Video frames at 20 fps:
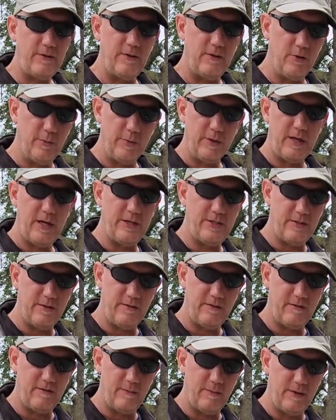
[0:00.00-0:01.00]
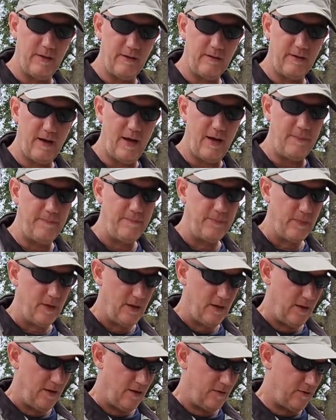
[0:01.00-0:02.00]
the lubrication system that it's got.
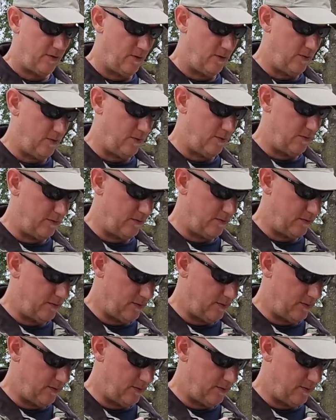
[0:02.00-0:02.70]
So